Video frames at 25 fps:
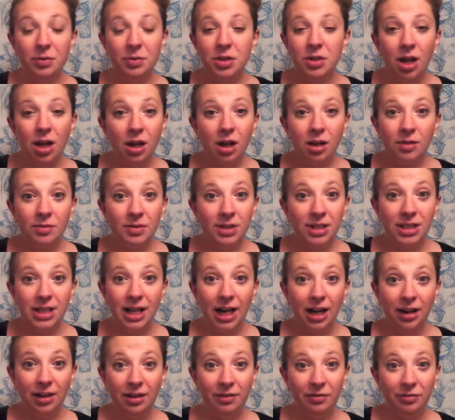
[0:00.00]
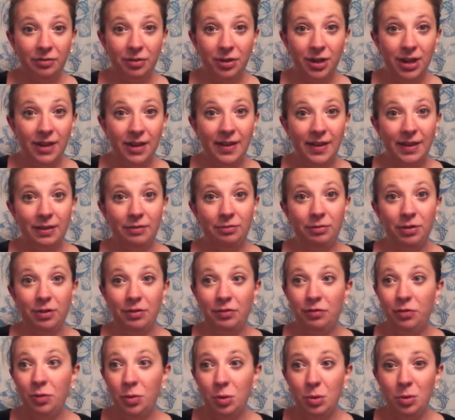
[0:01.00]
It was entirely free. They had free
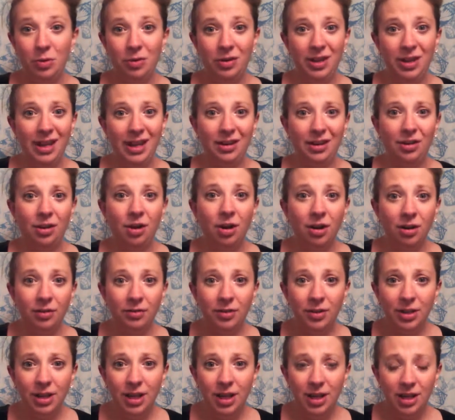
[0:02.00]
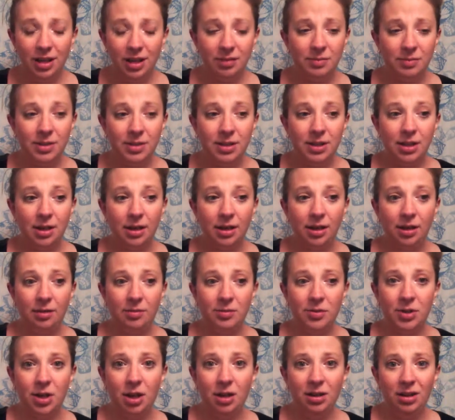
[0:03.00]
food. They had carnival games. It
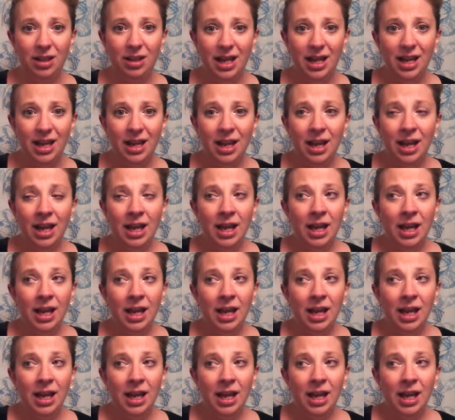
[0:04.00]
was all lit.